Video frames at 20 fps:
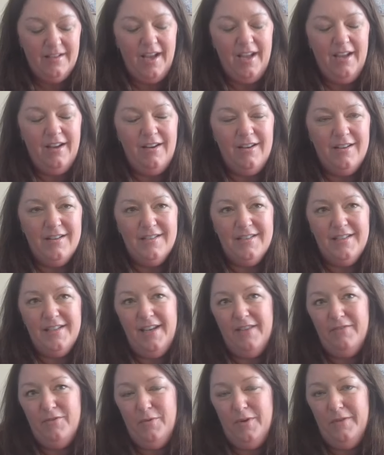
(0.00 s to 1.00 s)
I
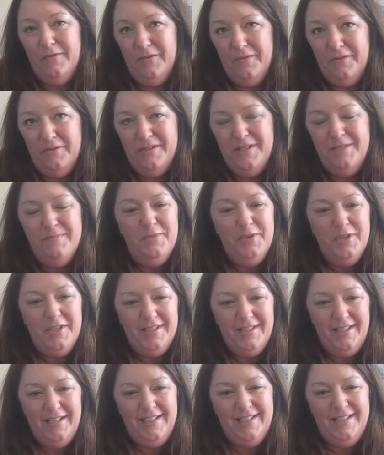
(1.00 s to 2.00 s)
honestly have 12 or 13
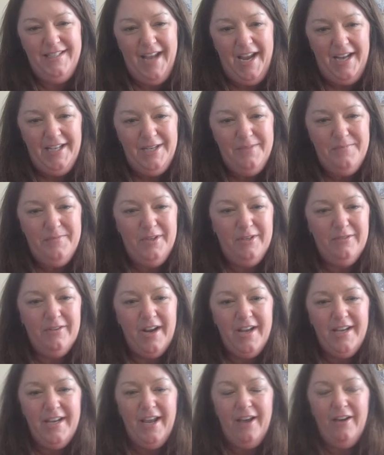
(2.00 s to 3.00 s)
books like stacked up there
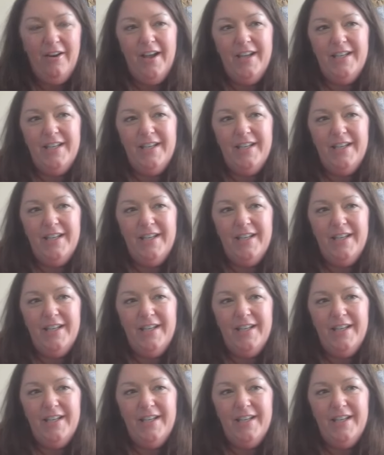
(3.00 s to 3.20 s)
right now.